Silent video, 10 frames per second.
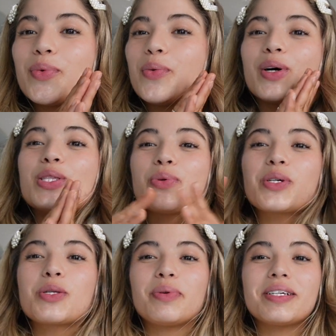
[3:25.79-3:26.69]
We want to
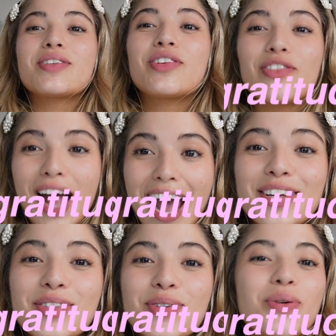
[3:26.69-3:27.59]
express
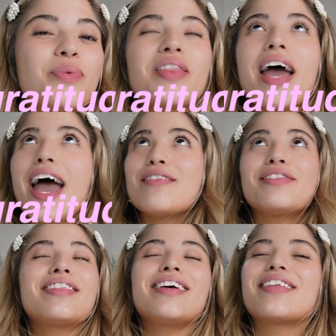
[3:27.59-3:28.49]
gratitude with
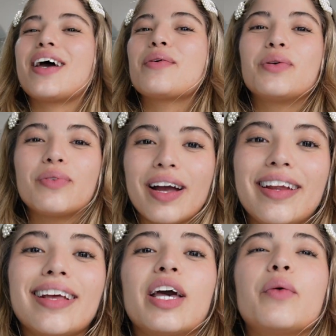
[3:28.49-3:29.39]
everything that we're
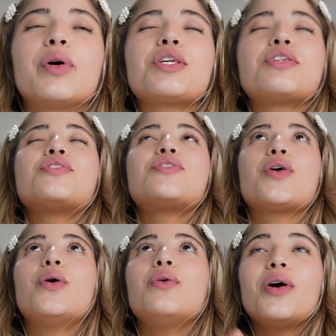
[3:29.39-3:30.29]
writing. Like we're
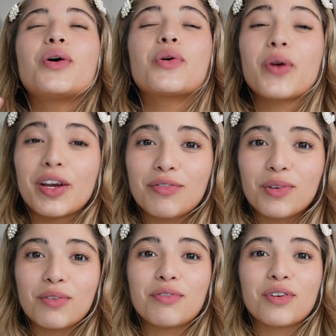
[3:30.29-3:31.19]
so
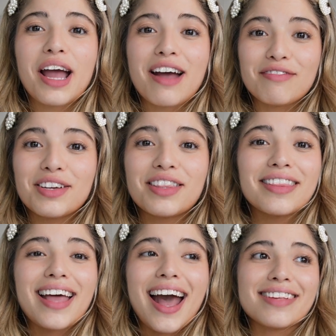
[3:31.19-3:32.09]
grateful for
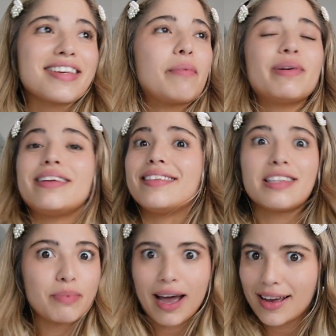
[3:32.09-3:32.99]
everything that has happened in
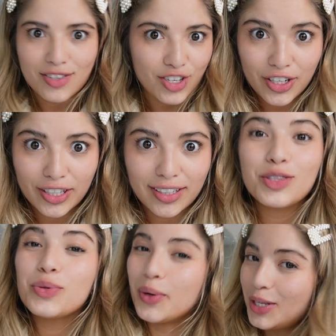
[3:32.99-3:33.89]
this past year,
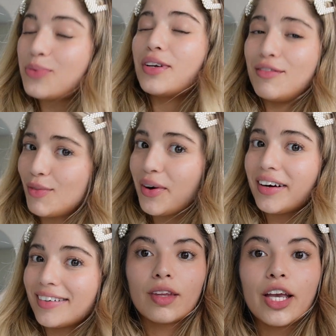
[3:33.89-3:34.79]

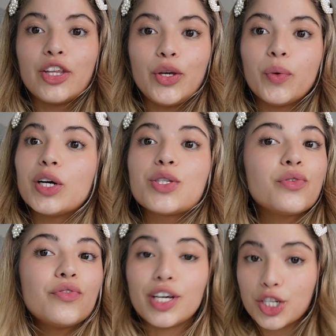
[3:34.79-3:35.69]
2024. And you want to
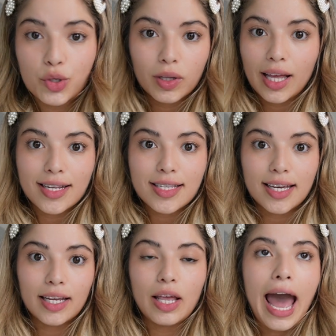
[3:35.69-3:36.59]
visualize
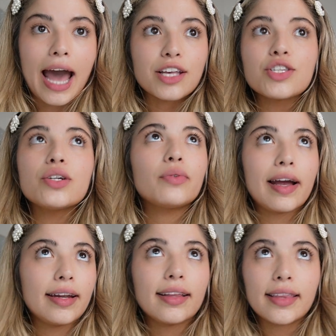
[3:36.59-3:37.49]
it. As you're
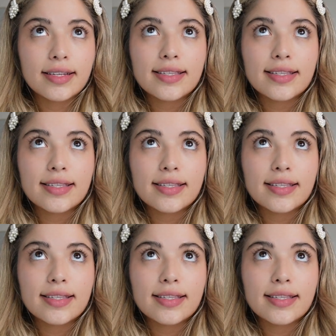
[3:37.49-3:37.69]
writing things